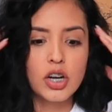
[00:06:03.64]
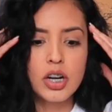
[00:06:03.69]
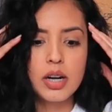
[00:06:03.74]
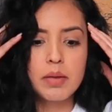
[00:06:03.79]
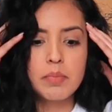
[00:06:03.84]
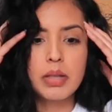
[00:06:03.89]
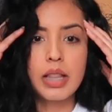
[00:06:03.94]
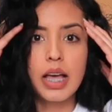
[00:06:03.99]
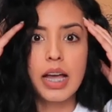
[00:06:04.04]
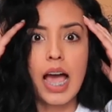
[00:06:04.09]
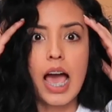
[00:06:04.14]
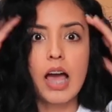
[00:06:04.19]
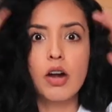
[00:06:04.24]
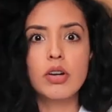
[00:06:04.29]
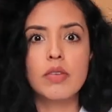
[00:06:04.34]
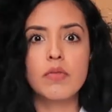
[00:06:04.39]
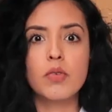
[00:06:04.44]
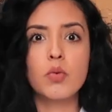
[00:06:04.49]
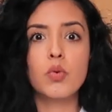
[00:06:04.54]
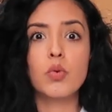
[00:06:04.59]
you're gonna be like i
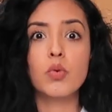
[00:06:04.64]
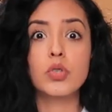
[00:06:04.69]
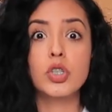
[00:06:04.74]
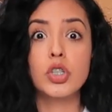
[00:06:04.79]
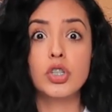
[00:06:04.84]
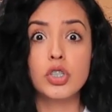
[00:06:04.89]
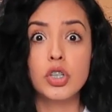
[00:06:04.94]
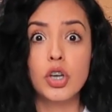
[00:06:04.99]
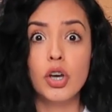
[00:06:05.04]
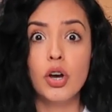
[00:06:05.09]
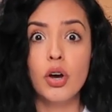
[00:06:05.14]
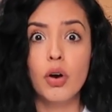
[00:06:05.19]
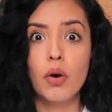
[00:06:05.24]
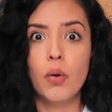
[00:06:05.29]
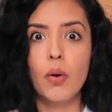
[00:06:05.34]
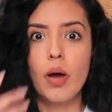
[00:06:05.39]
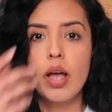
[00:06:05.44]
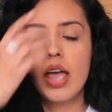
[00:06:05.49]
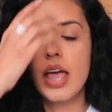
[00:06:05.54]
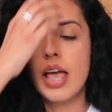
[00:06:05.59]
don't even know what to
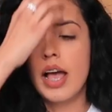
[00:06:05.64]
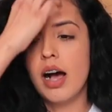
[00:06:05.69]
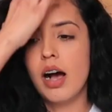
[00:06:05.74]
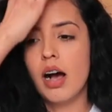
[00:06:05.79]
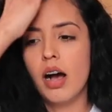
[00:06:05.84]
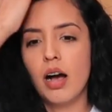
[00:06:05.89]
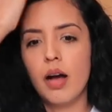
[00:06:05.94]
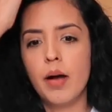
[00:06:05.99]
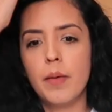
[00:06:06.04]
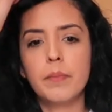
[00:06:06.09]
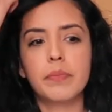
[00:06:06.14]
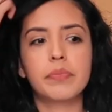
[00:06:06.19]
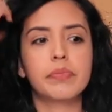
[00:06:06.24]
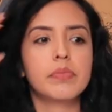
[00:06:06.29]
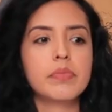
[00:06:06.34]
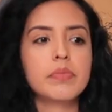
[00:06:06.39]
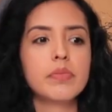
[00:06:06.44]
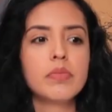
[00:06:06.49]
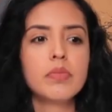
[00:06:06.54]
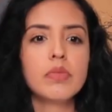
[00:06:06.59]
do um
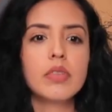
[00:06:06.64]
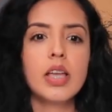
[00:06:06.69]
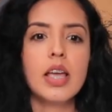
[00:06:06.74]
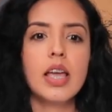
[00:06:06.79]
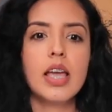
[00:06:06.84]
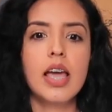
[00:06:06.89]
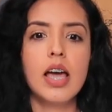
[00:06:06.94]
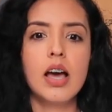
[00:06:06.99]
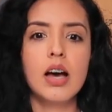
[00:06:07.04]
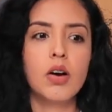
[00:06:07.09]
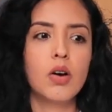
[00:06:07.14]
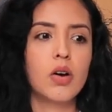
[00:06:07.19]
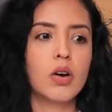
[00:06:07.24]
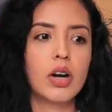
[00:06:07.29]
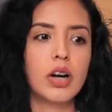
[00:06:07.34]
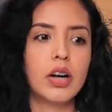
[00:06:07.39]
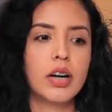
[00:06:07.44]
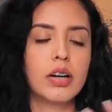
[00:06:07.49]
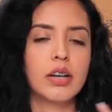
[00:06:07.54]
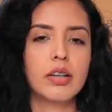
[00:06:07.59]

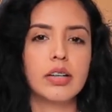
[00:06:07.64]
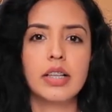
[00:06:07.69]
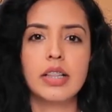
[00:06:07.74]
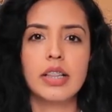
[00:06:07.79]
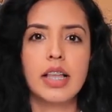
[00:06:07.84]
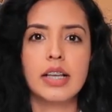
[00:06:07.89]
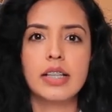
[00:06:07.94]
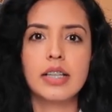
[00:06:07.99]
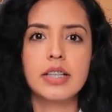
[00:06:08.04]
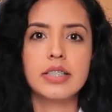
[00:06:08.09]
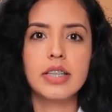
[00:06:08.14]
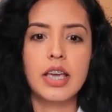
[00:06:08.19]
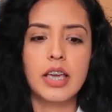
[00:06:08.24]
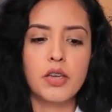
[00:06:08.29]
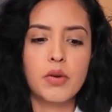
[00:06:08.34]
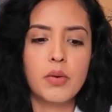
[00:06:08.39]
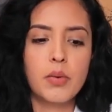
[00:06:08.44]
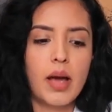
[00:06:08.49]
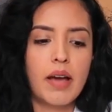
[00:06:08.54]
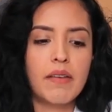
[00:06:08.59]
or like let's
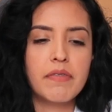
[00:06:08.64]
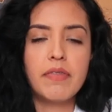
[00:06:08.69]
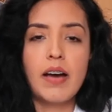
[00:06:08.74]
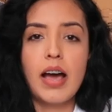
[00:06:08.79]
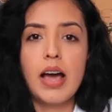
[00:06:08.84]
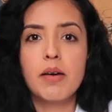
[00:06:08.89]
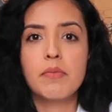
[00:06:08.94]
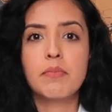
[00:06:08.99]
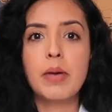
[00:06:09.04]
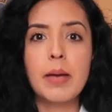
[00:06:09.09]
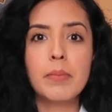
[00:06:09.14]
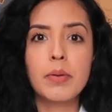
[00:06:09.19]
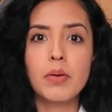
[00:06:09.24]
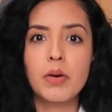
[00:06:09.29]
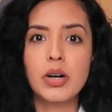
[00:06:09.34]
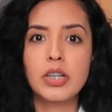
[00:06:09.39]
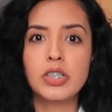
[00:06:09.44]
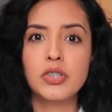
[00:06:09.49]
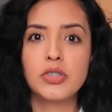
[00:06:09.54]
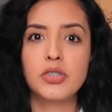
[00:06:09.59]
say you have
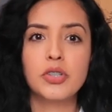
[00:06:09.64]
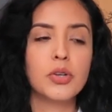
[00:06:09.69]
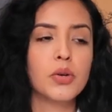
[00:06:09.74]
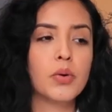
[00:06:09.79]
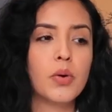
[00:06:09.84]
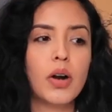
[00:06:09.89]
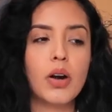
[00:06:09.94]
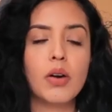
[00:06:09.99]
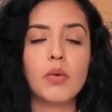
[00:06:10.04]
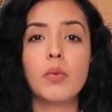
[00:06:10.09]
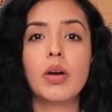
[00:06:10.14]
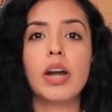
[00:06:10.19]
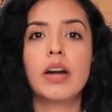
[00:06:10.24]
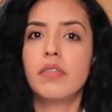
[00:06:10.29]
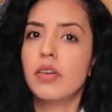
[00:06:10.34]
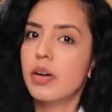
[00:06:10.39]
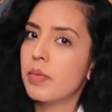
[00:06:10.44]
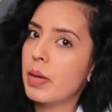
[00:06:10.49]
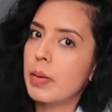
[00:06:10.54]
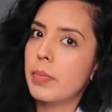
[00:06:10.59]
paperwork to do or
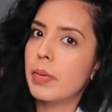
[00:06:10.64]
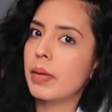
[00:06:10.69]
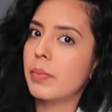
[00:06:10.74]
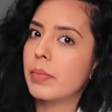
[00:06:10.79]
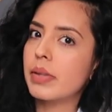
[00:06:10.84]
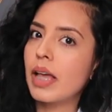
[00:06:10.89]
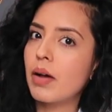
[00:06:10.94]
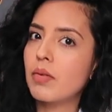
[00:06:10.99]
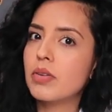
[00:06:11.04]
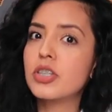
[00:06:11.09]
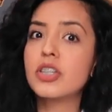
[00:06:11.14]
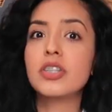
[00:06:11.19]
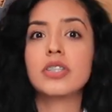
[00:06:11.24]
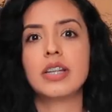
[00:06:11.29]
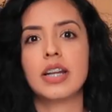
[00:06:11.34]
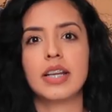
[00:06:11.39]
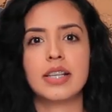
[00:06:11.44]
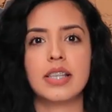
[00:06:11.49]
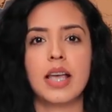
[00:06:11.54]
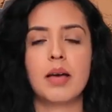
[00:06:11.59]
whatever it may be but that was just
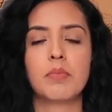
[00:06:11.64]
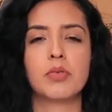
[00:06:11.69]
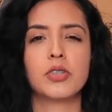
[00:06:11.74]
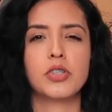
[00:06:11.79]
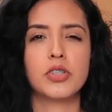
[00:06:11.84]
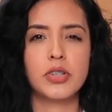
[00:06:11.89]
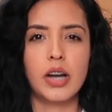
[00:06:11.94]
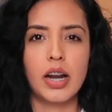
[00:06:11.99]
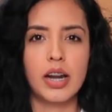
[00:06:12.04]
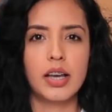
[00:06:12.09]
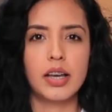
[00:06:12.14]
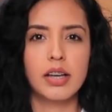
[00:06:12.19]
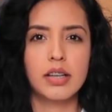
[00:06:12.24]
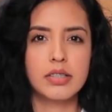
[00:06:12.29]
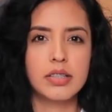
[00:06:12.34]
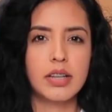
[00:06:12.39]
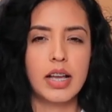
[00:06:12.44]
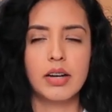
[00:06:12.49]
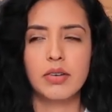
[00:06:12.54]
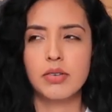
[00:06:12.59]
an example to try
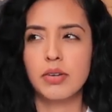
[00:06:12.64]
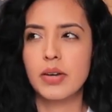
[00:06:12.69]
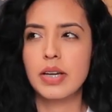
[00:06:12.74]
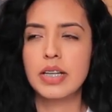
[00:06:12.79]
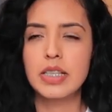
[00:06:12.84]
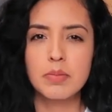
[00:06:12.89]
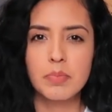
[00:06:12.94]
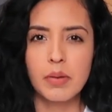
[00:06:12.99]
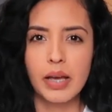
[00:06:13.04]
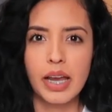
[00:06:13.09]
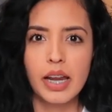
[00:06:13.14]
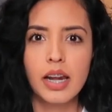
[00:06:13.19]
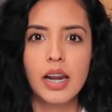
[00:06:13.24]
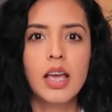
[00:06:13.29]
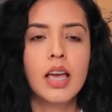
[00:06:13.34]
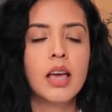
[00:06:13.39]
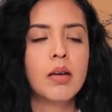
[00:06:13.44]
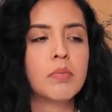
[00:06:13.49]
to i don't know explain